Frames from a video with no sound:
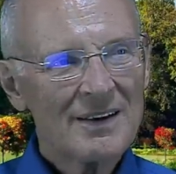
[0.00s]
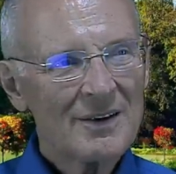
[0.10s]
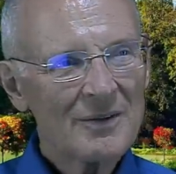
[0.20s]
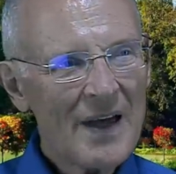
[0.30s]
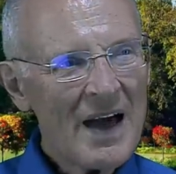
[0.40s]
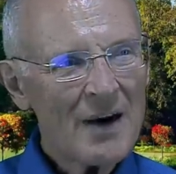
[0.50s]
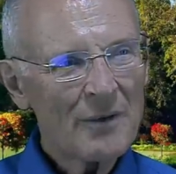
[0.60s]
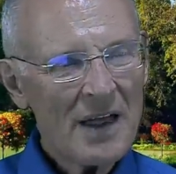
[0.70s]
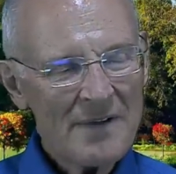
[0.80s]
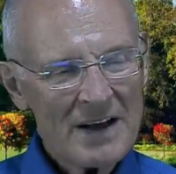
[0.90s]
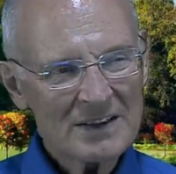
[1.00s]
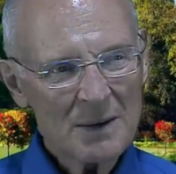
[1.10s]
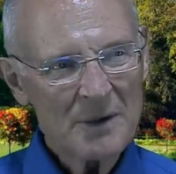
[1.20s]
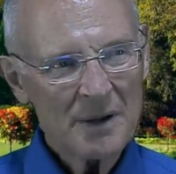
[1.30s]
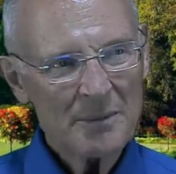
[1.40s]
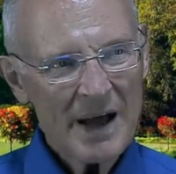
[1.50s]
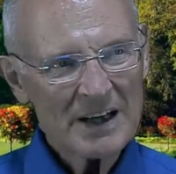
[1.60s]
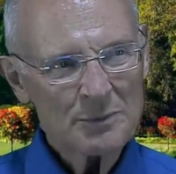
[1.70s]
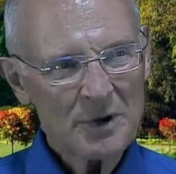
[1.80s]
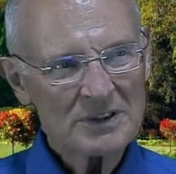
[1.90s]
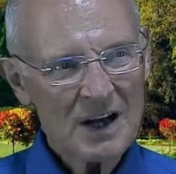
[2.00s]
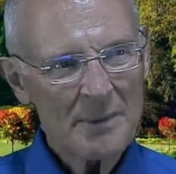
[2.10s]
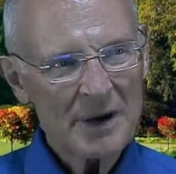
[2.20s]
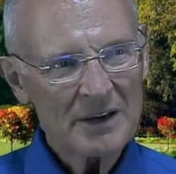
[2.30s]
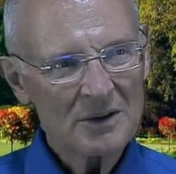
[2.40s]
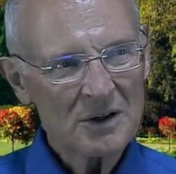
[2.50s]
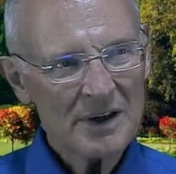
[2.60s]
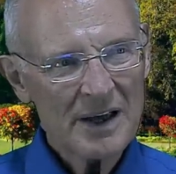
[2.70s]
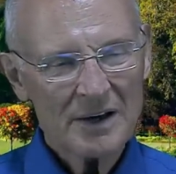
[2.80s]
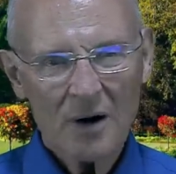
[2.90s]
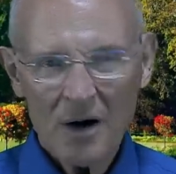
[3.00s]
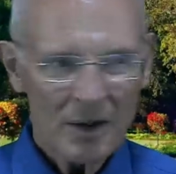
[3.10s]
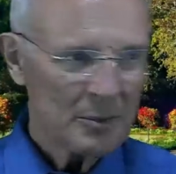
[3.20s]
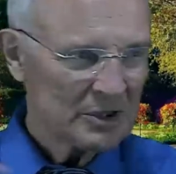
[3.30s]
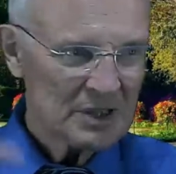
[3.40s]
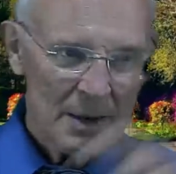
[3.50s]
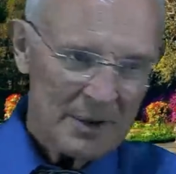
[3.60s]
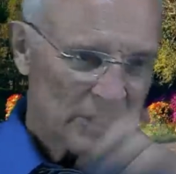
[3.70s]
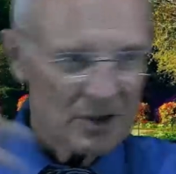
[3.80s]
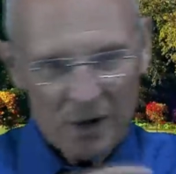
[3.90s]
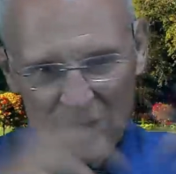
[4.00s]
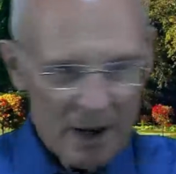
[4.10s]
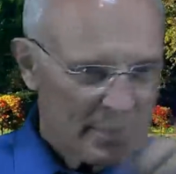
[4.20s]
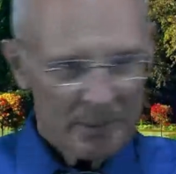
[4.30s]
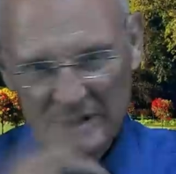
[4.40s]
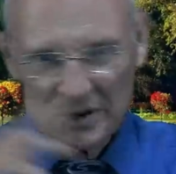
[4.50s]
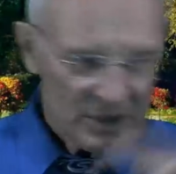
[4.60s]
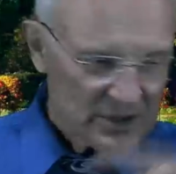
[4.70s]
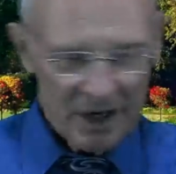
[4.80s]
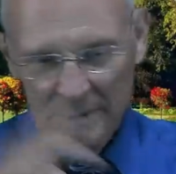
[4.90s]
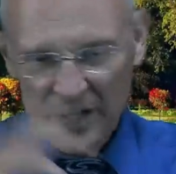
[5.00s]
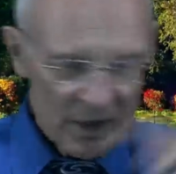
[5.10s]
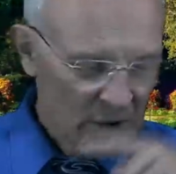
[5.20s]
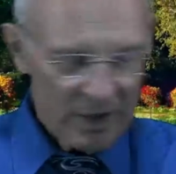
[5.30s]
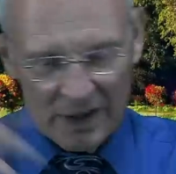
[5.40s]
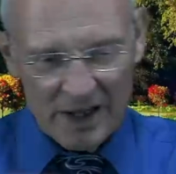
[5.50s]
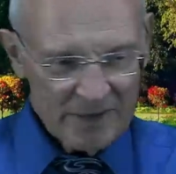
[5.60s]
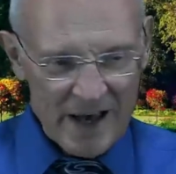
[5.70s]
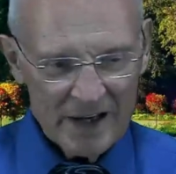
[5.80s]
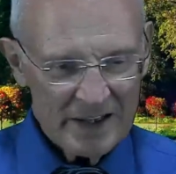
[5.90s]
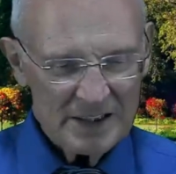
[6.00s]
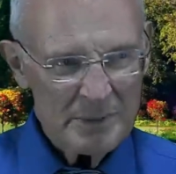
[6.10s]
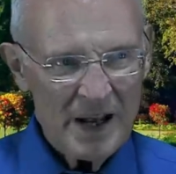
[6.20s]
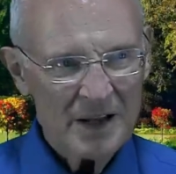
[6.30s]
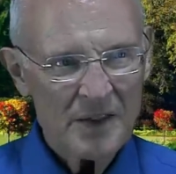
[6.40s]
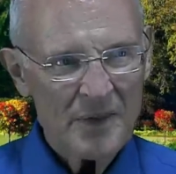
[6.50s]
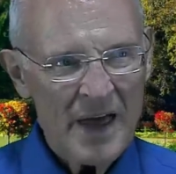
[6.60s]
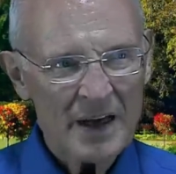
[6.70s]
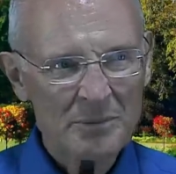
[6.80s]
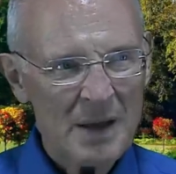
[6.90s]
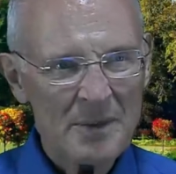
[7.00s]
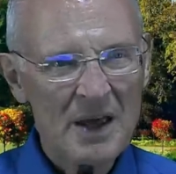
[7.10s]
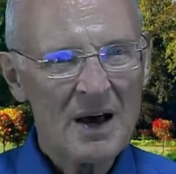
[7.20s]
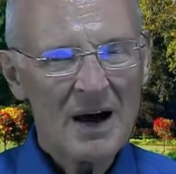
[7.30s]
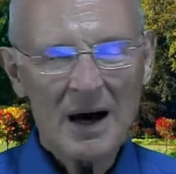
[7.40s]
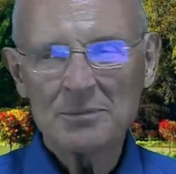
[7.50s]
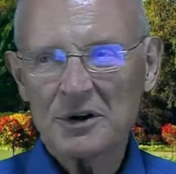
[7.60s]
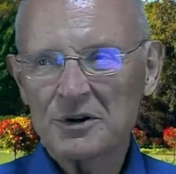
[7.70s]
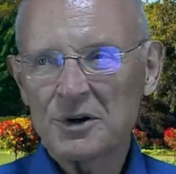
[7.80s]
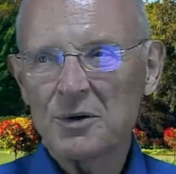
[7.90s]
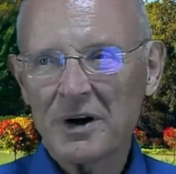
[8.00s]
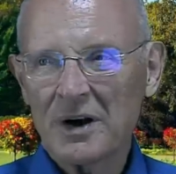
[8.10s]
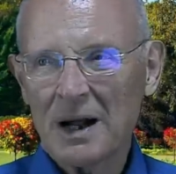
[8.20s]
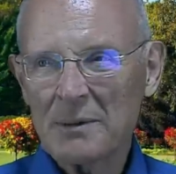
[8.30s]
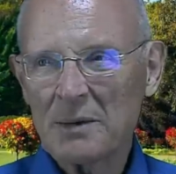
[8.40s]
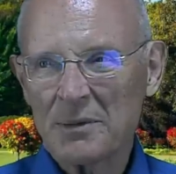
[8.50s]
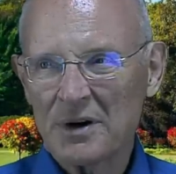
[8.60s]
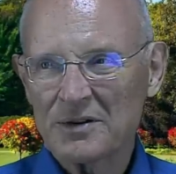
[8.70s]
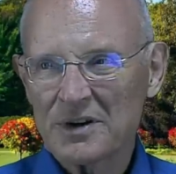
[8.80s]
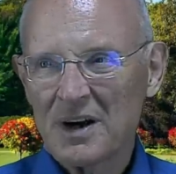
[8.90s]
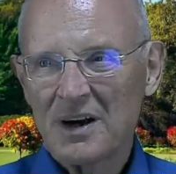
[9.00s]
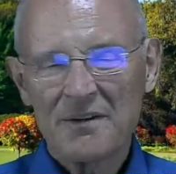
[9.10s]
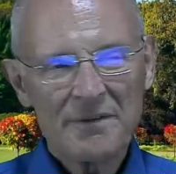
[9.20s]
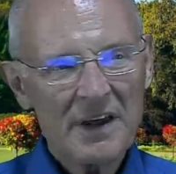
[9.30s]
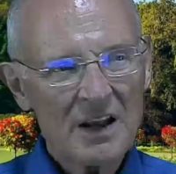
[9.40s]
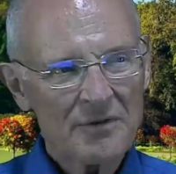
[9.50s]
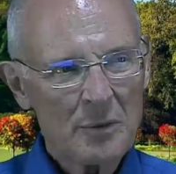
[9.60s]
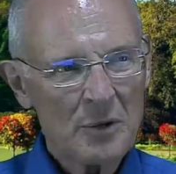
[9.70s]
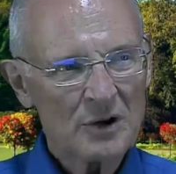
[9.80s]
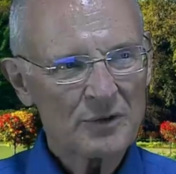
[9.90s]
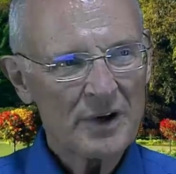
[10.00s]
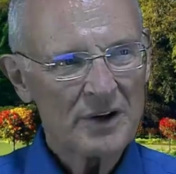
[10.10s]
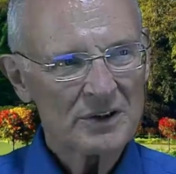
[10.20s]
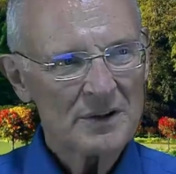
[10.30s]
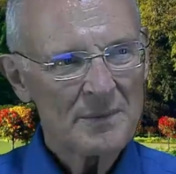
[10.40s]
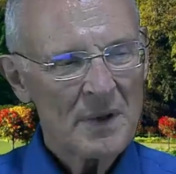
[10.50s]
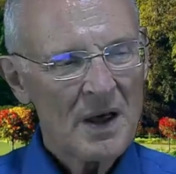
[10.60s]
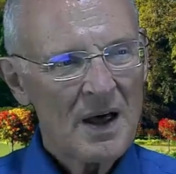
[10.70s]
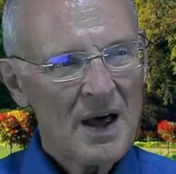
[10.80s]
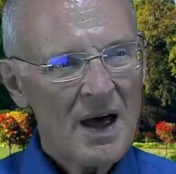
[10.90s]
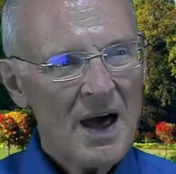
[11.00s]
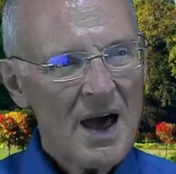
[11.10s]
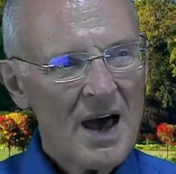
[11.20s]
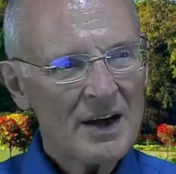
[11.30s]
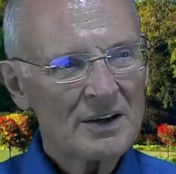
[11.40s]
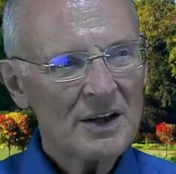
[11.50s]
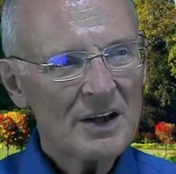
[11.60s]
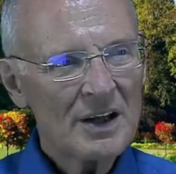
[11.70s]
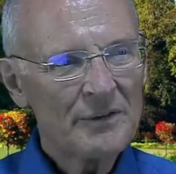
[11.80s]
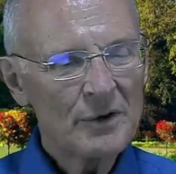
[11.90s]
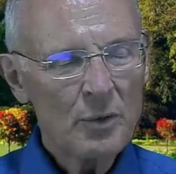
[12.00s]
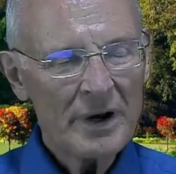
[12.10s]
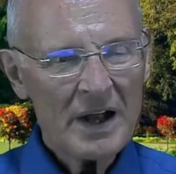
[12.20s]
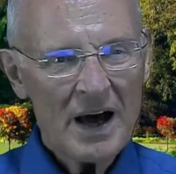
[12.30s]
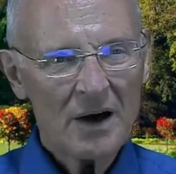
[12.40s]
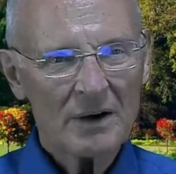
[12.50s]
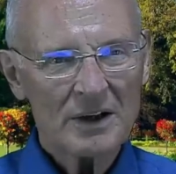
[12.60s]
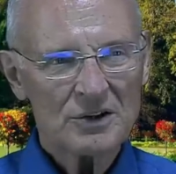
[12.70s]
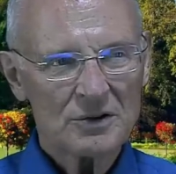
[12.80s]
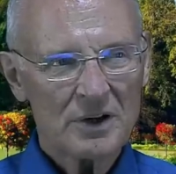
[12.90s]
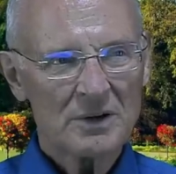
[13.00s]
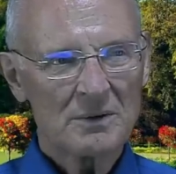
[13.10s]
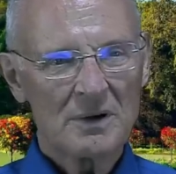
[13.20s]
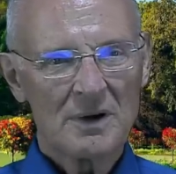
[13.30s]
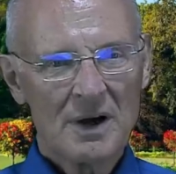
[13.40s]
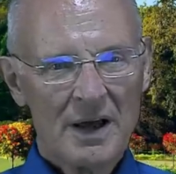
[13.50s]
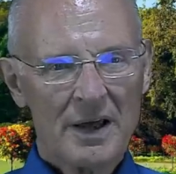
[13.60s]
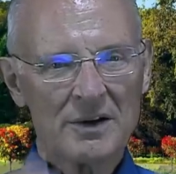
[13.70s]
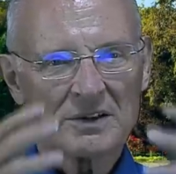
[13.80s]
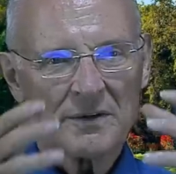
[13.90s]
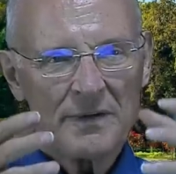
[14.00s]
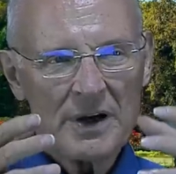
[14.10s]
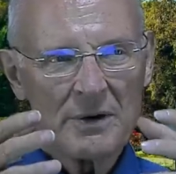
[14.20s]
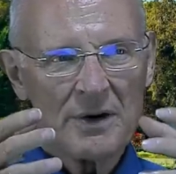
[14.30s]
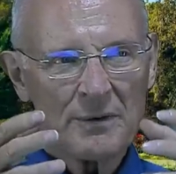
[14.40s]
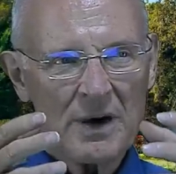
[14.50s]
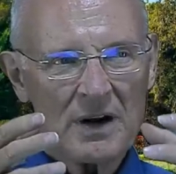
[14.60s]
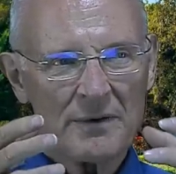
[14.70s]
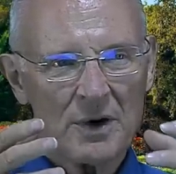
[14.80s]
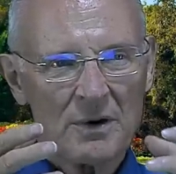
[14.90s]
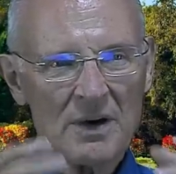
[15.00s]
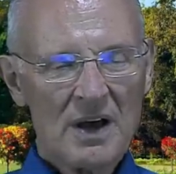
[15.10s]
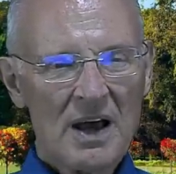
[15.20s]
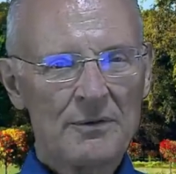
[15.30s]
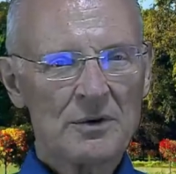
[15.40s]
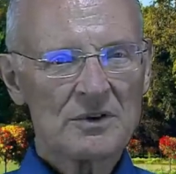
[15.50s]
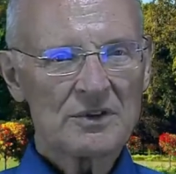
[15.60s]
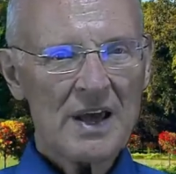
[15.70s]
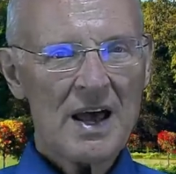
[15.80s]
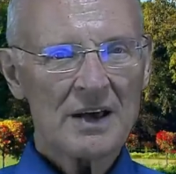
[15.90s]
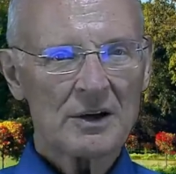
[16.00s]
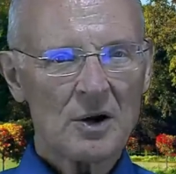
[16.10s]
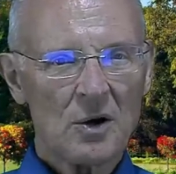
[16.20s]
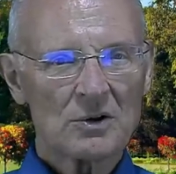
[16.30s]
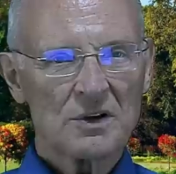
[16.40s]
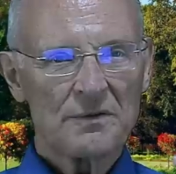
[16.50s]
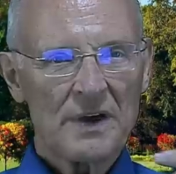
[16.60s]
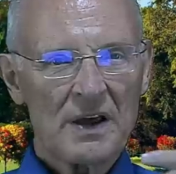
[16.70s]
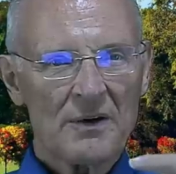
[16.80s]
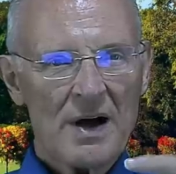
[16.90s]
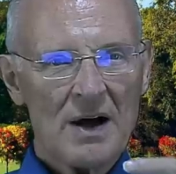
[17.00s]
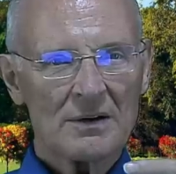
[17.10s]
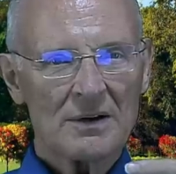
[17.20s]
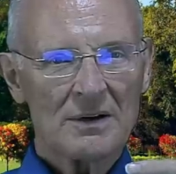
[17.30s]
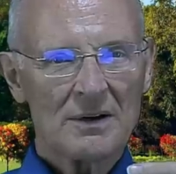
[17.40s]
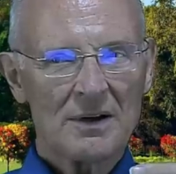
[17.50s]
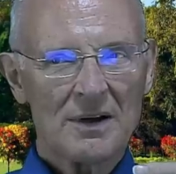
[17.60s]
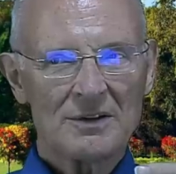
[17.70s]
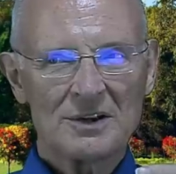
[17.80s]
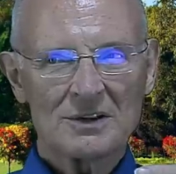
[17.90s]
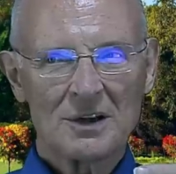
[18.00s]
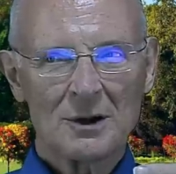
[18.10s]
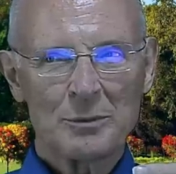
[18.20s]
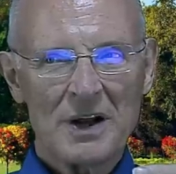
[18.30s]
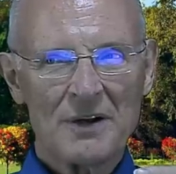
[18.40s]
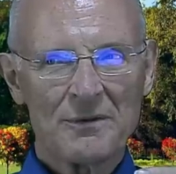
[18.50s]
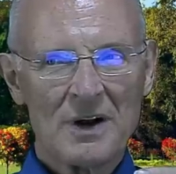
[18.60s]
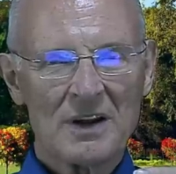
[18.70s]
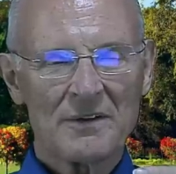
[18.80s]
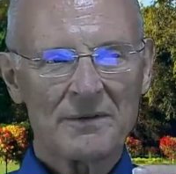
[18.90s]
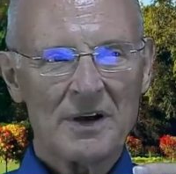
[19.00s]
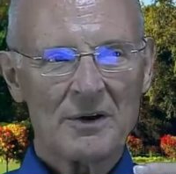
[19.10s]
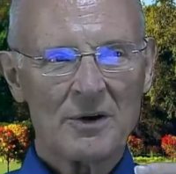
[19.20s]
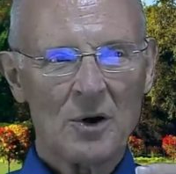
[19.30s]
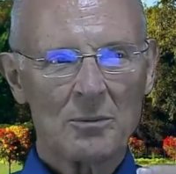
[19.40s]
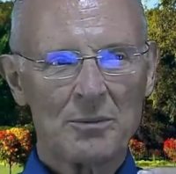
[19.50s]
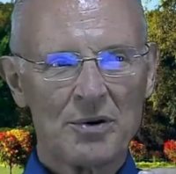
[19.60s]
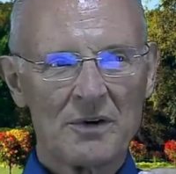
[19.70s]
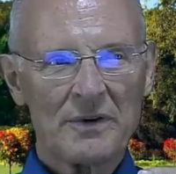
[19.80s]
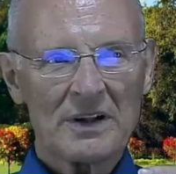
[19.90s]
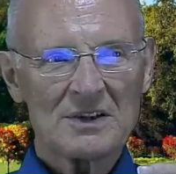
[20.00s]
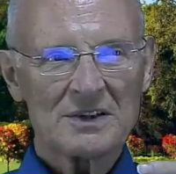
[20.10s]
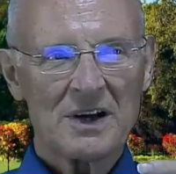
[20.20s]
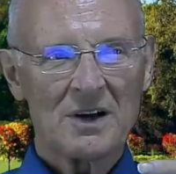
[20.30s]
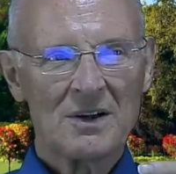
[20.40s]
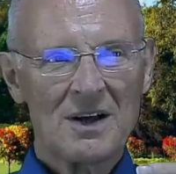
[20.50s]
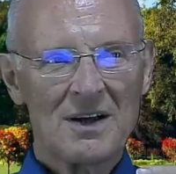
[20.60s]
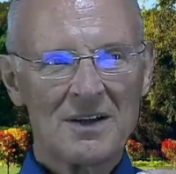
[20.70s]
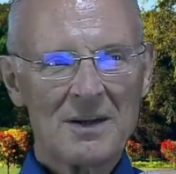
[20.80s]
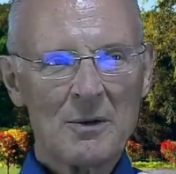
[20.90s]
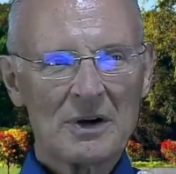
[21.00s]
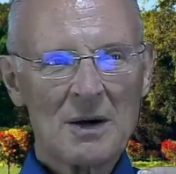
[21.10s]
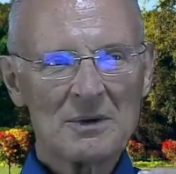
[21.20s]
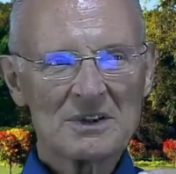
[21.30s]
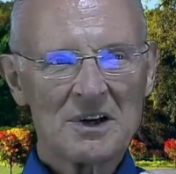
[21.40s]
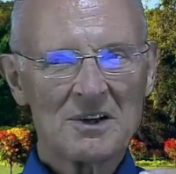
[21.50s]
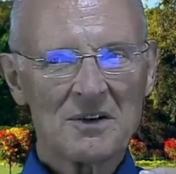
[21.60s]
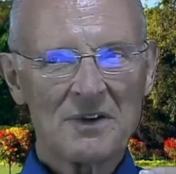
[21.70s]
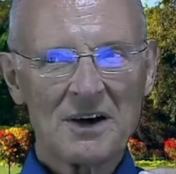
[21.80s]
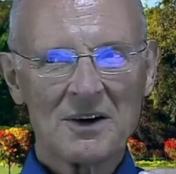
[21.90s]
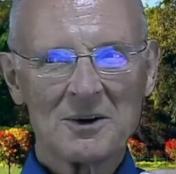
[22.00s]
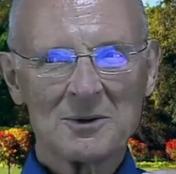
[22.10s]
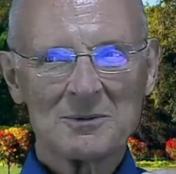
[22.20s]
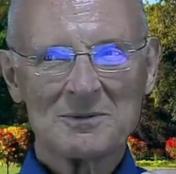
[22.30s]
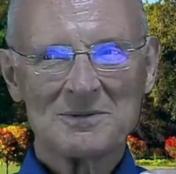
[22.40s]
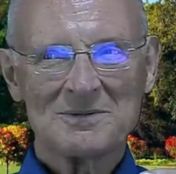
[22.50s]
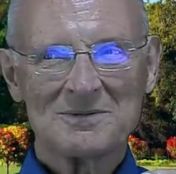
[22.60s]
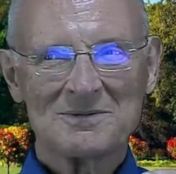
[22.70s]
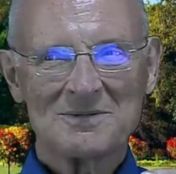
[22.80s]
they ha- they've had some of the experts coming and looking at all the birds coming and going, hummingbirds just coming and going like that, estimating that they had maybe up to 200 hummingbirds feeding from those feeders. Yes. And if you went out and stood Here's the feeder in front of you. If you'd stand and hold your finger out just a little bit in front of the feeder and hold perfectly still, they would come and sit on your finger. Wow.